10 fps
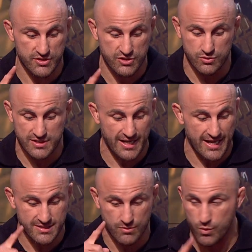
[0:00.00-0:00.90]
skills that he
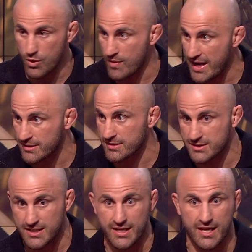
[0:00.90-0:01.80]
has, the
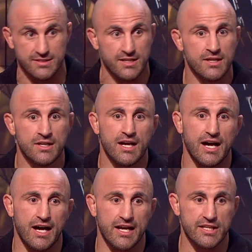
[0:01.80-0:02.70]
well-roundedness that he has.
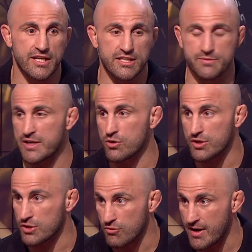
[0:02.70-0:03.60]
He's been
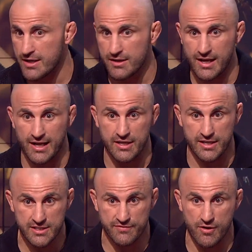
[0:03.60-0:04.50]
looking great.
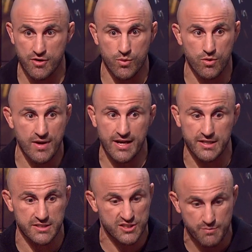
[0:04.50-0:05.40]
He is very
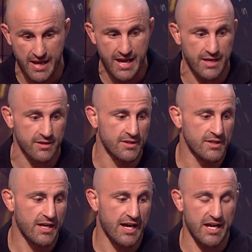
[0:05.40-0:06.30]
well-rounded. He's smart.
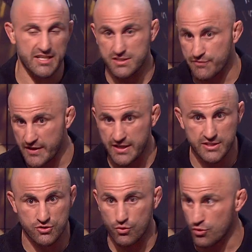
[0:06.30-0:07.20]
He's fit.
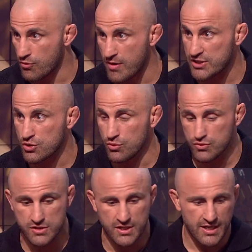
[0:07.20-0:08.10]
He's got all the right
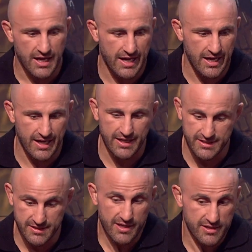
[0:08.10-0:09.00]
tools. And
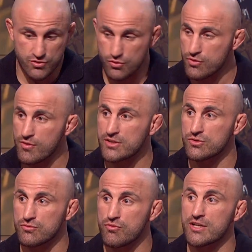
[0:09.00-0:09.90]
he's got all the
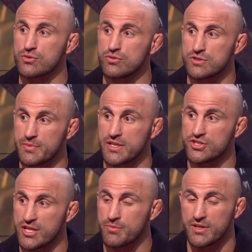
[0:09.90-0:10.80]
right tools to be a
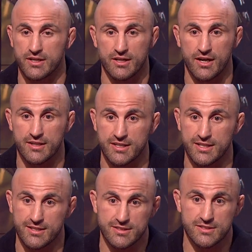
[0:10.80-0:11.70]
champion. And I think
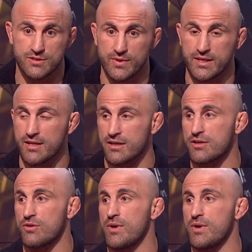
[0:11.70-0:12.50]
he does it this weekend. I cannot